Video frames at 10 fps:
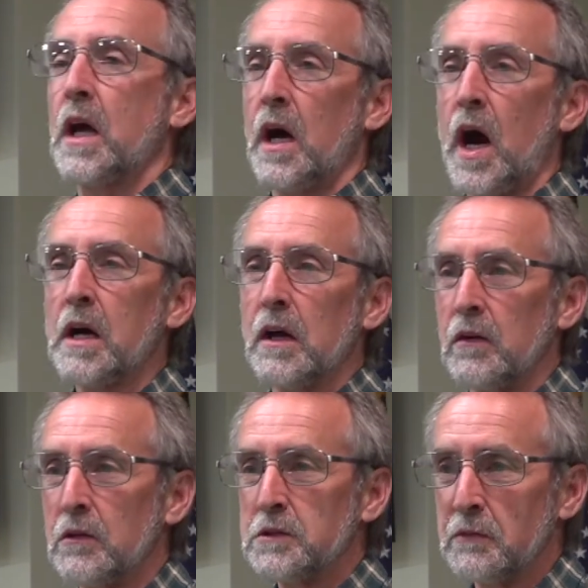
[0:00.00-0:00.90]
I got
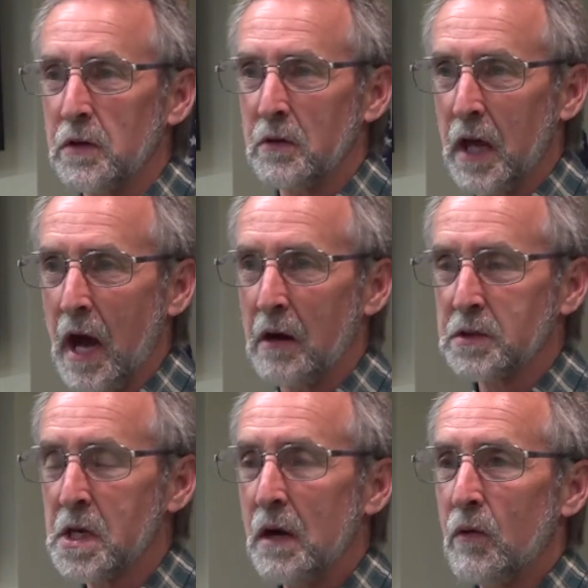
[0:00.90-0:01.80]
news for you, gals.
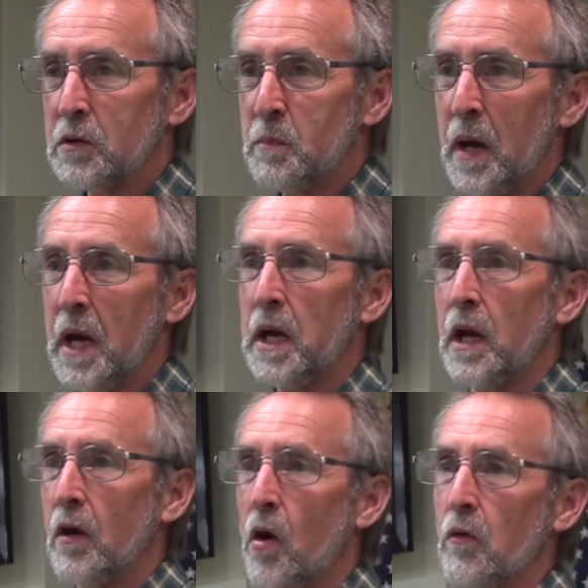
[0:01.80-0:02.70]
There's pain
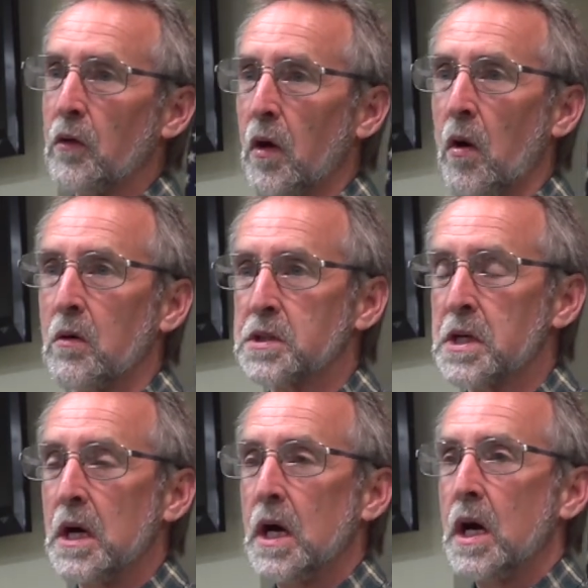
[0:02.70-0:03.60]
in all the curse.
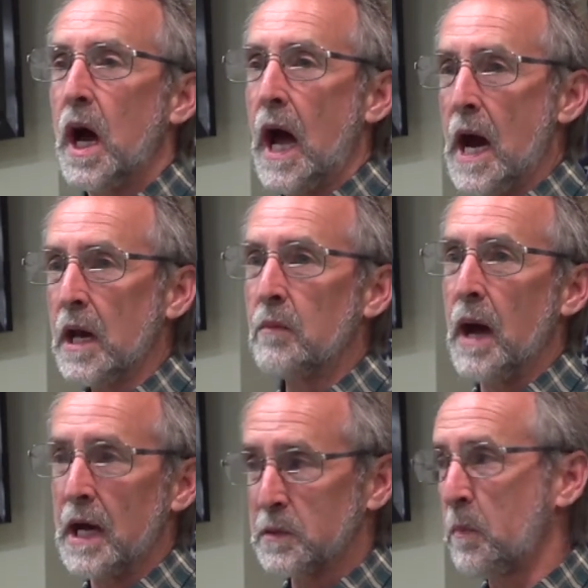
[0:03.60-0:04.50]
Adam
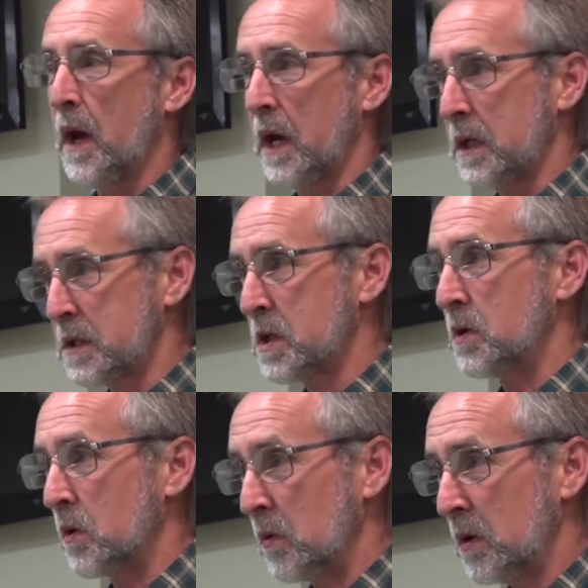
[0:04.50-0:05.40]
has pain too.